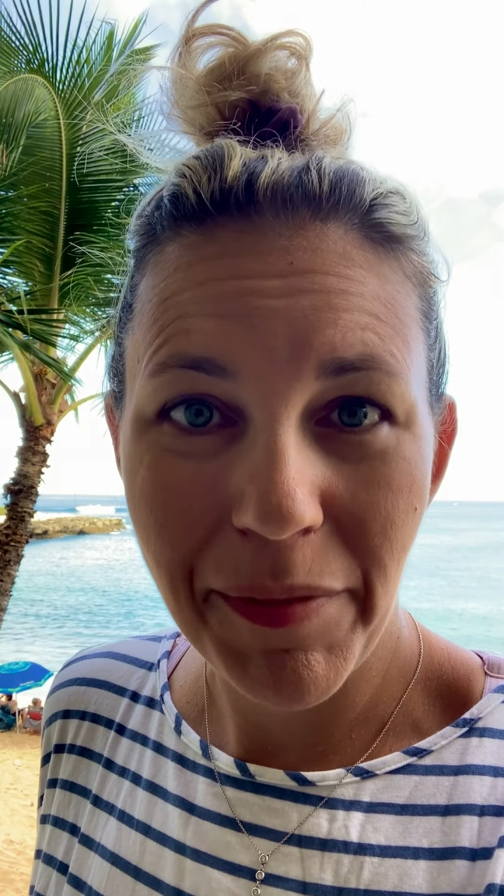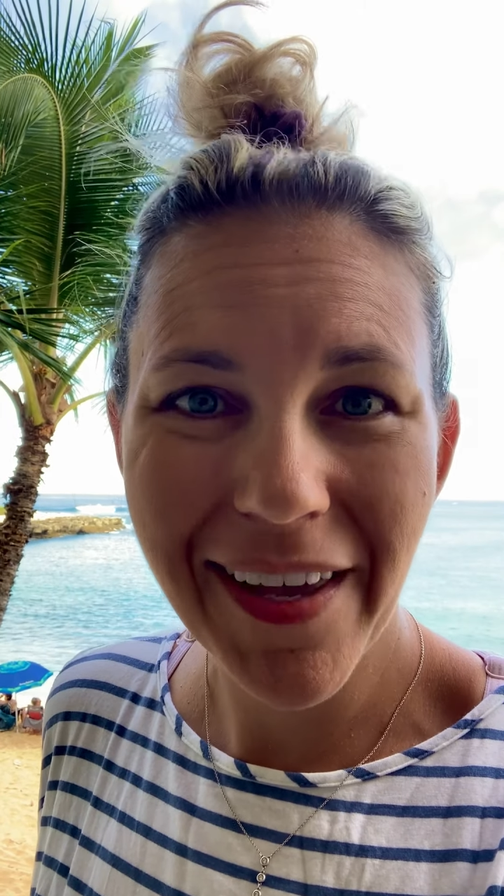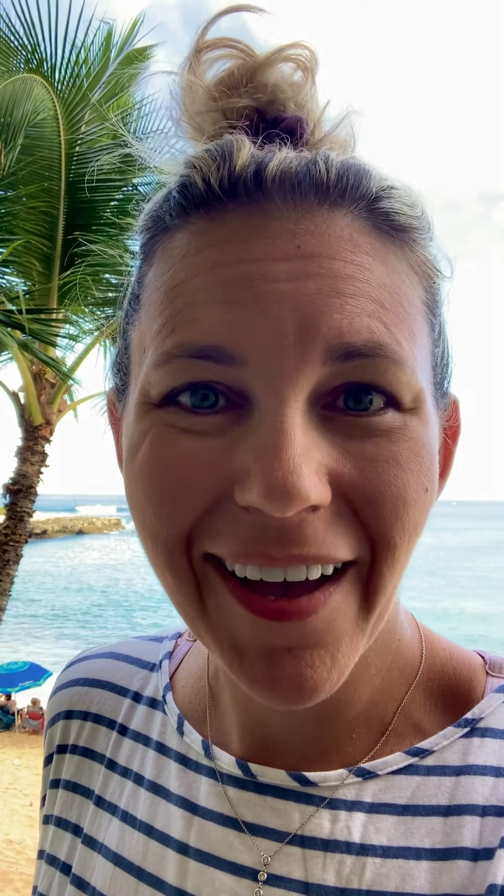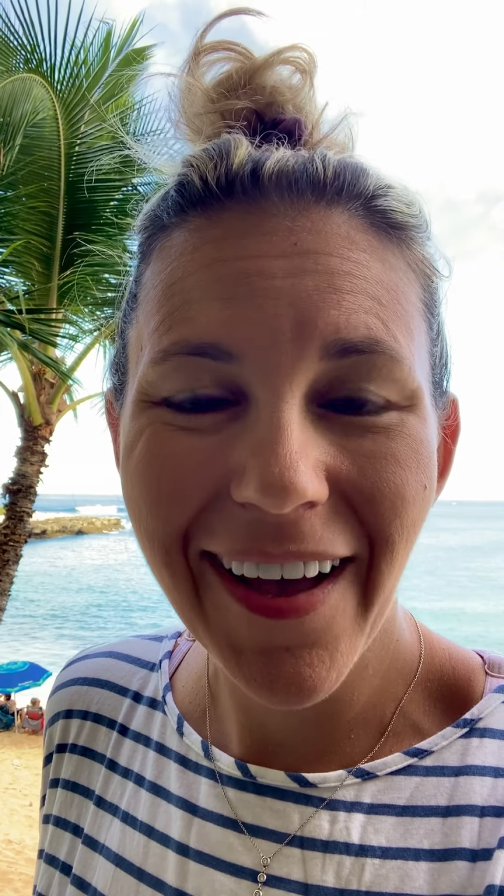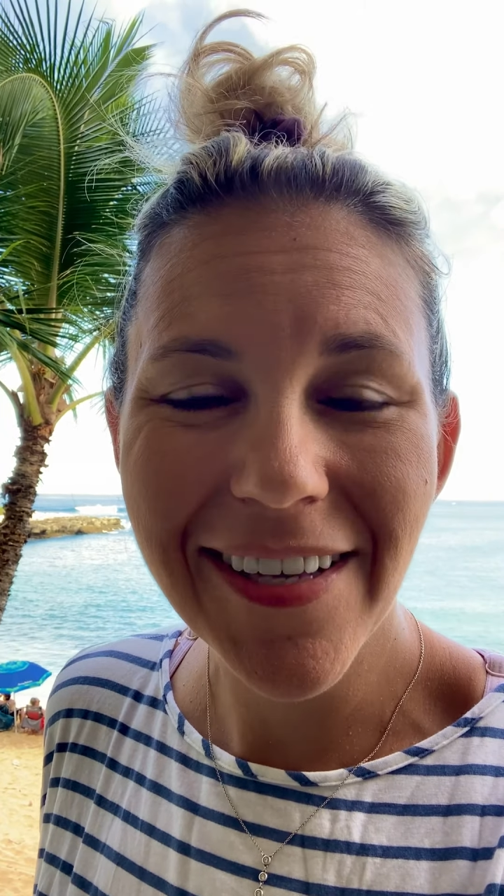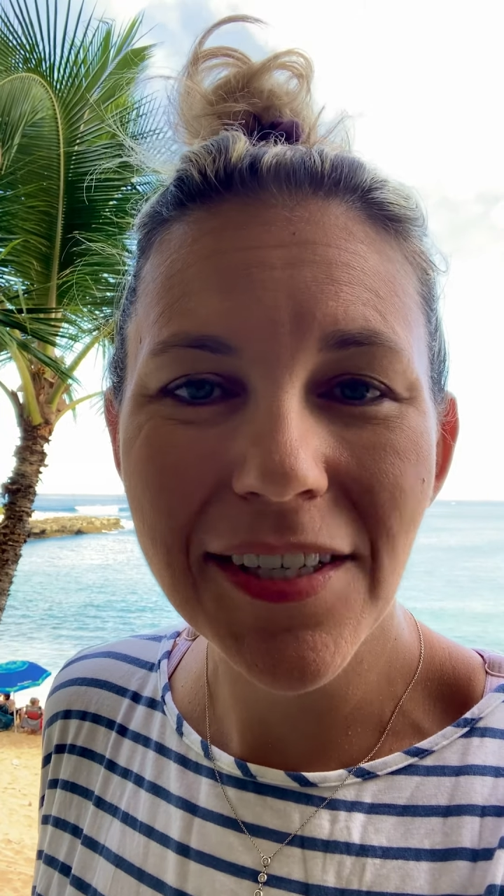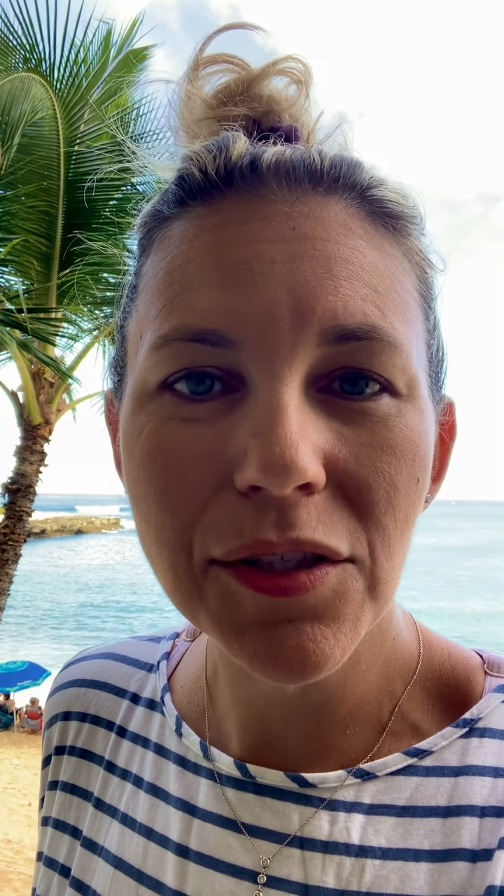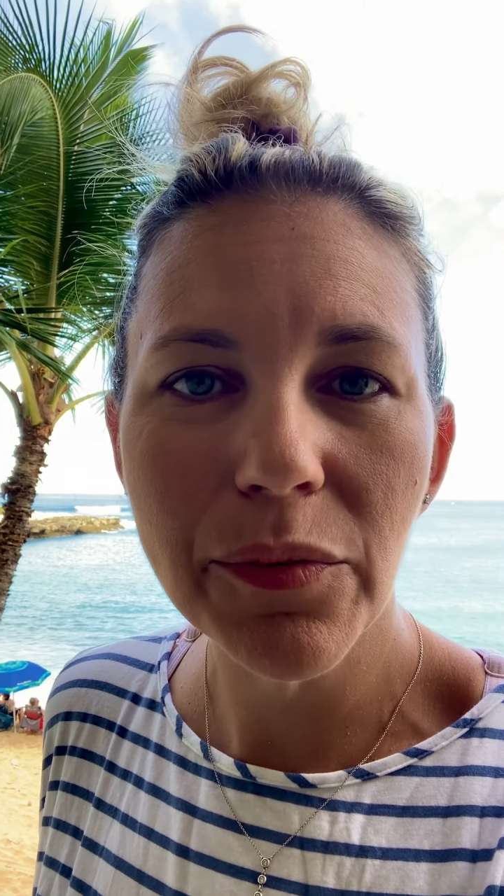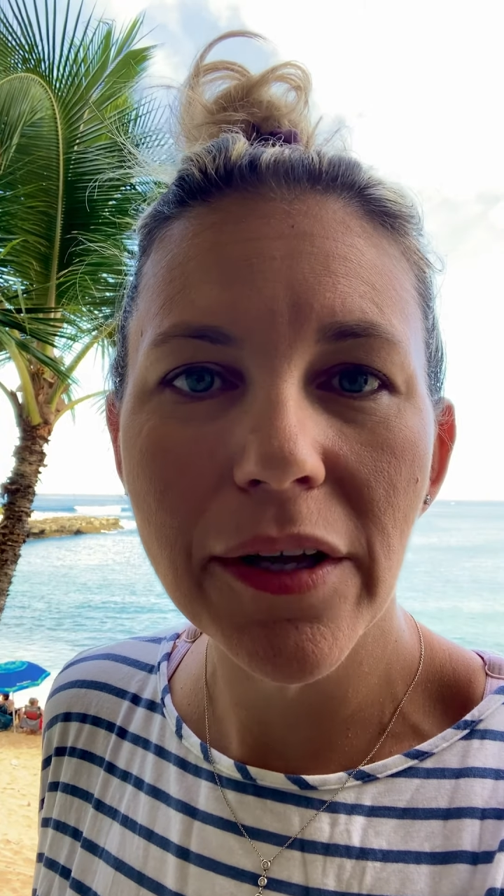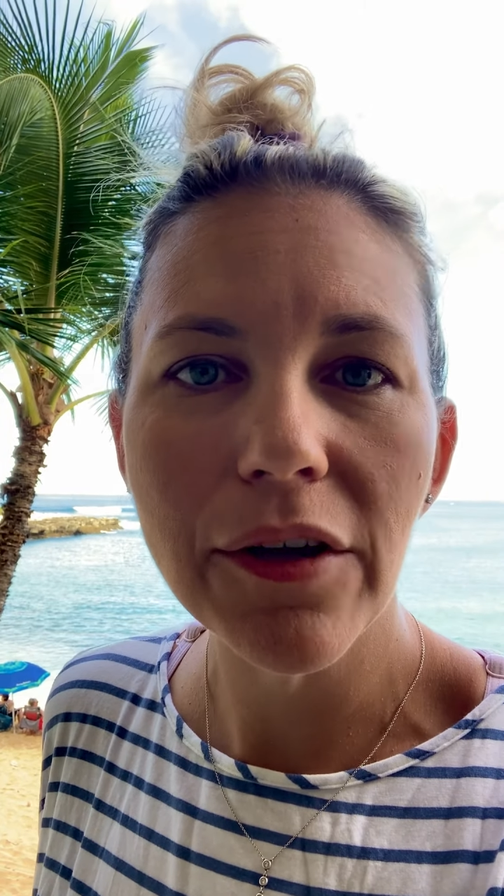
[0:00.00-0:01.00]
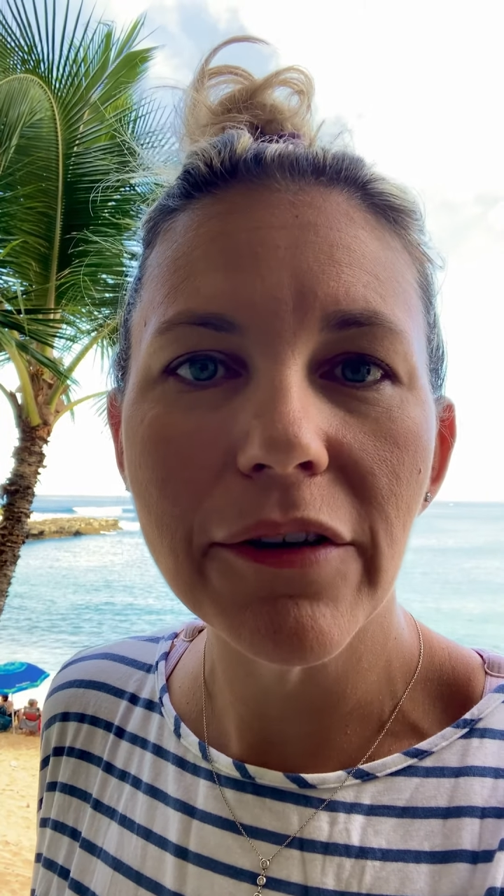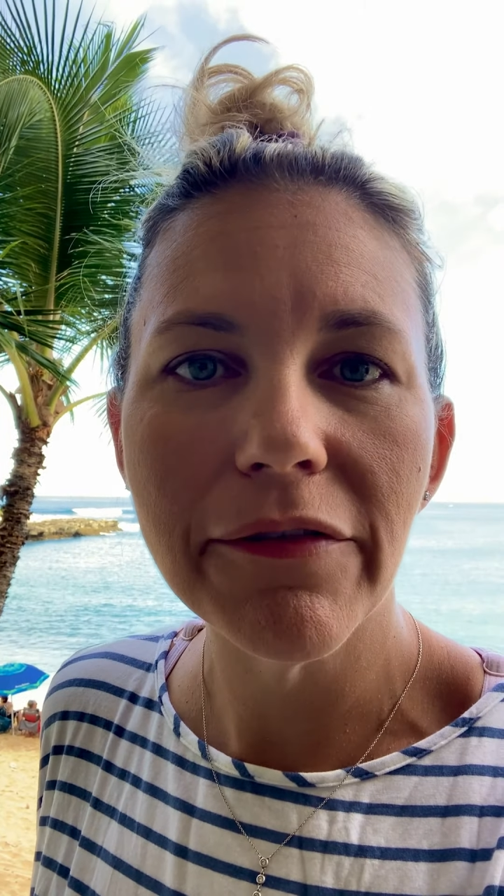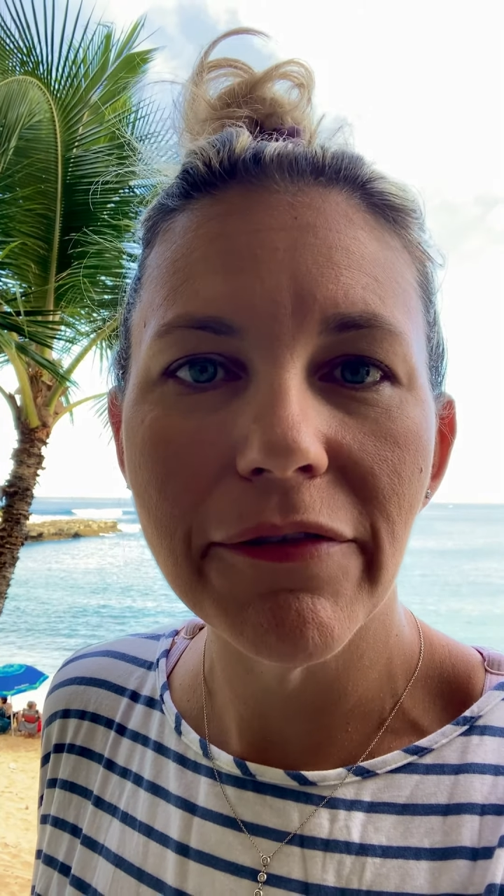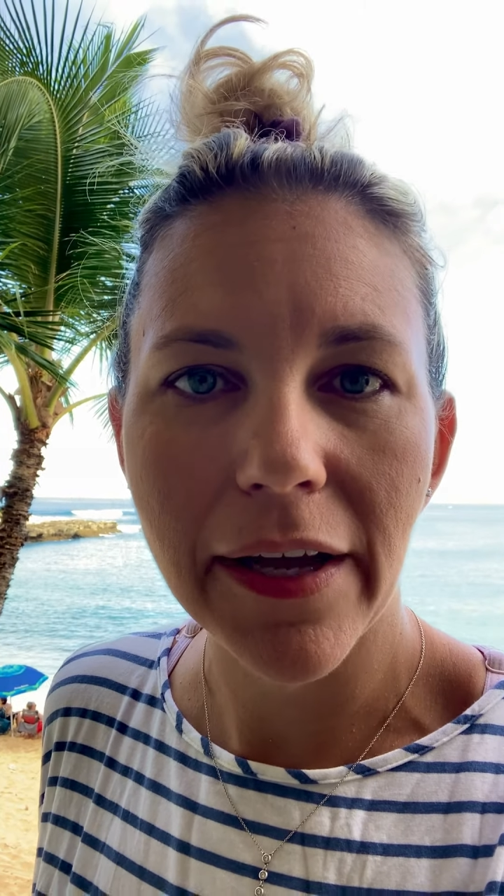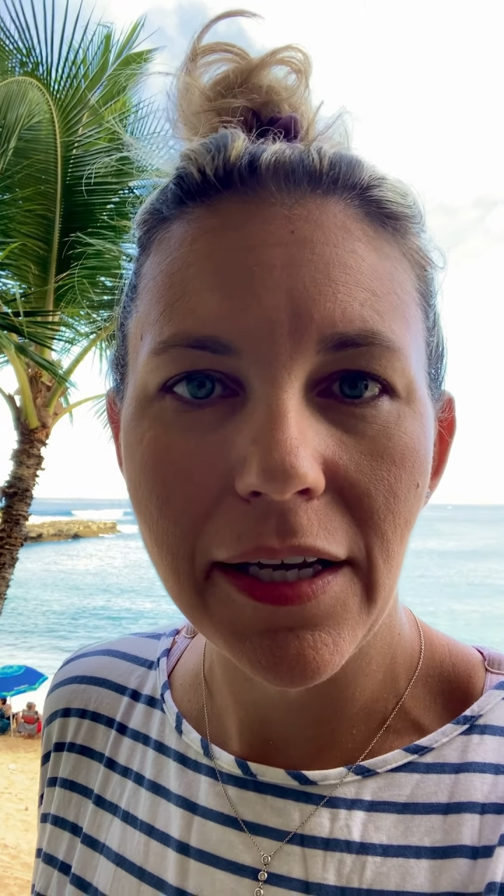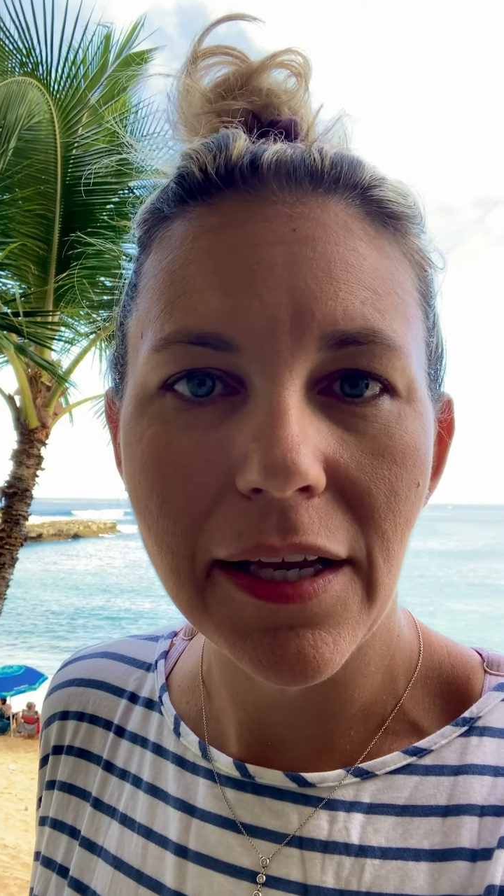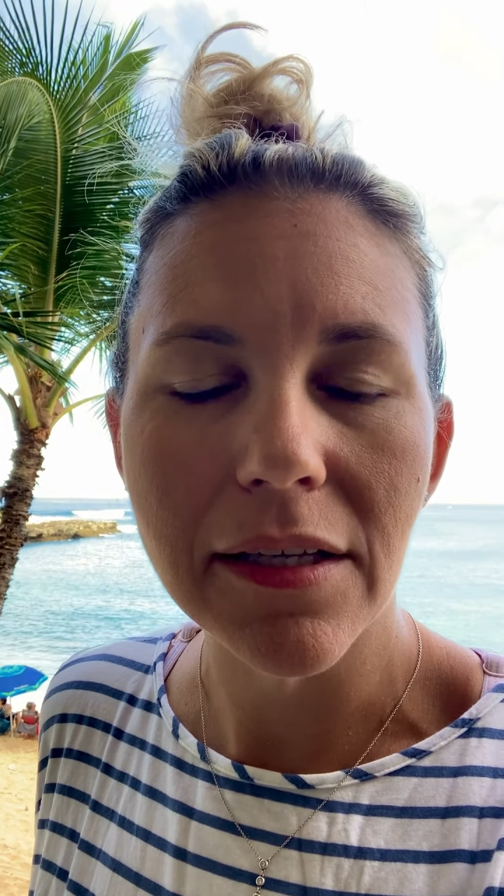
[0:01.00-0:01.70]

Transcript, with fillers: because it's what you're finding,